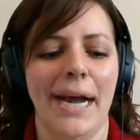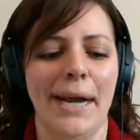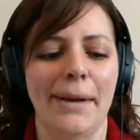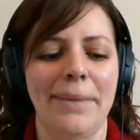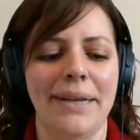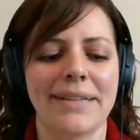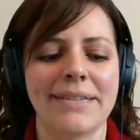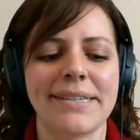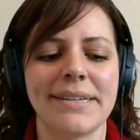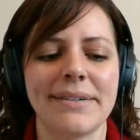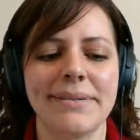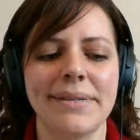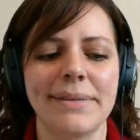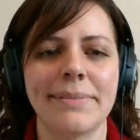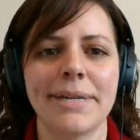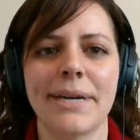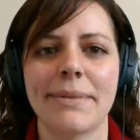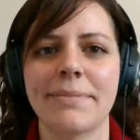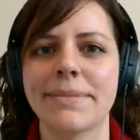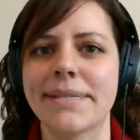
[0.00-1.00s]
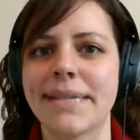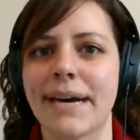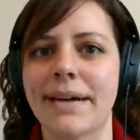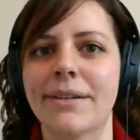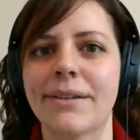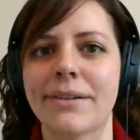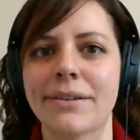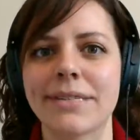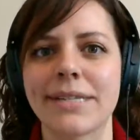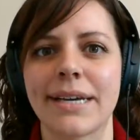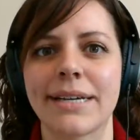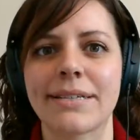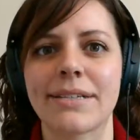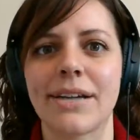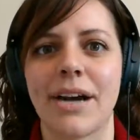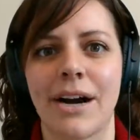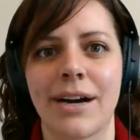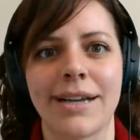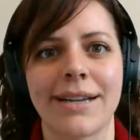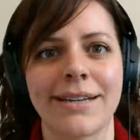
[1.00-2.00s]
And so sometimes that looks like
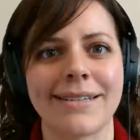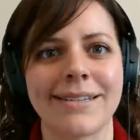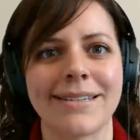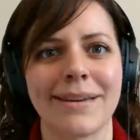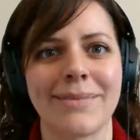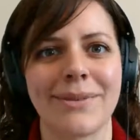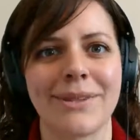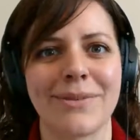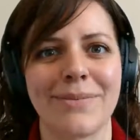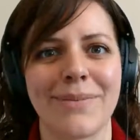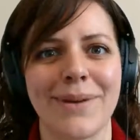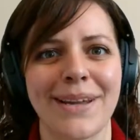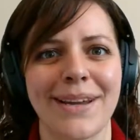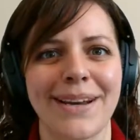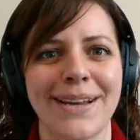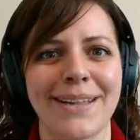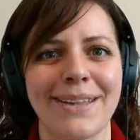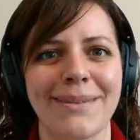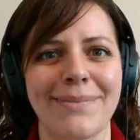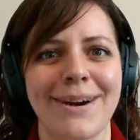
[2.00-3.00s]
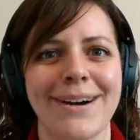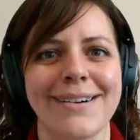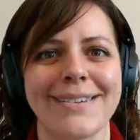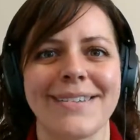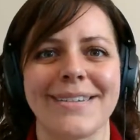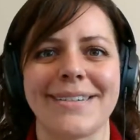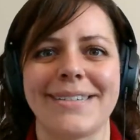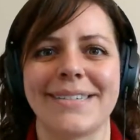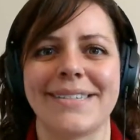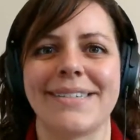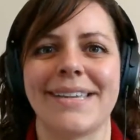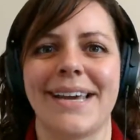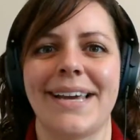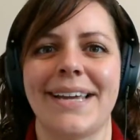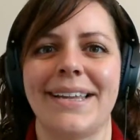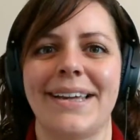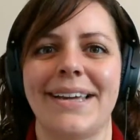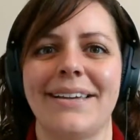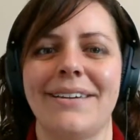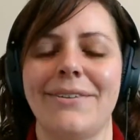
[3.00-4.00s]
talking to them at the beginning of the process and
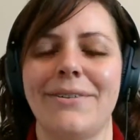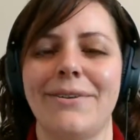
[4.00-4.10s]
saying, like,